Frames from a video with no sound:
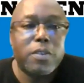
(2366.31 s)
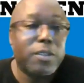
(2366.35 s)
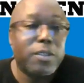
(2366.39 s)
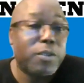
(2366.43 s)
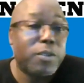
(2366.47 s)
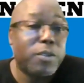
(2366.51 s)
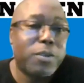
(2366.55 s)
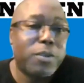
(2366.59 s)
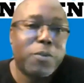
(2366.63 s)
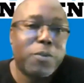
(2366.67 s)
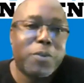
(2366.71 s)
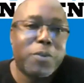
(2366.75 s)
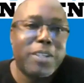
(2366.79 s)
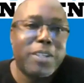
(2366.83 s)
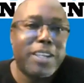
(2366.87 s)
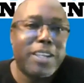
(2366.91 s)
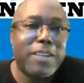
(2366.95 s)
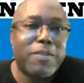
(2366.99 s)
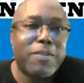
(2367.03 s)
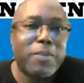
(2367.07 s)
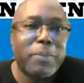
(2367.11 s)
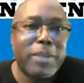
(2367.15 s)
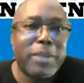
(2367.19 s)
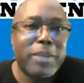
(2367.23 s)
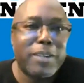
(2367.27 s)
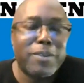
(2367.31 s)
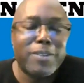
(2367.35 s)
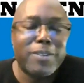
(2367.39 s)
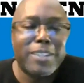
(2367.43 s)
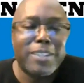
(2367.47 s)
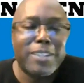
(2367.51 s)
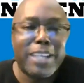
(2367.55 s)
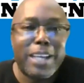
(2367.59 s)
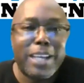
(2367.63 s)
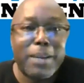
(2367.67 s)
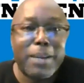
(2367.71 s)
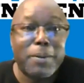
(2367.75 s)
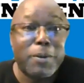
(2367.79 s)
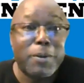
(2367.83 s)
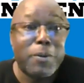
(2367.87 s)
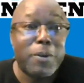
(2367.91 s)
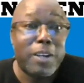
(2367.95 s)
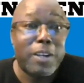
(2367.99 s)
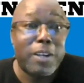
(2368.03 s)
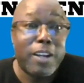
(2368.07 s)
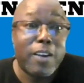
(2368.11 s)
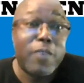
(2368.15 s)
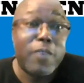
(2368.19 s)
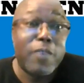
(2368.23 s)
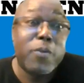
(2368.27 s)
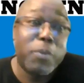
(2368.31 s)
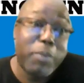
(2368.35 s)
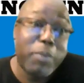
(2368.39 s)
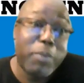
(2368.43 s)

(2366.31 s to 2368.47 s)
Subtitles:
We never be on time going off.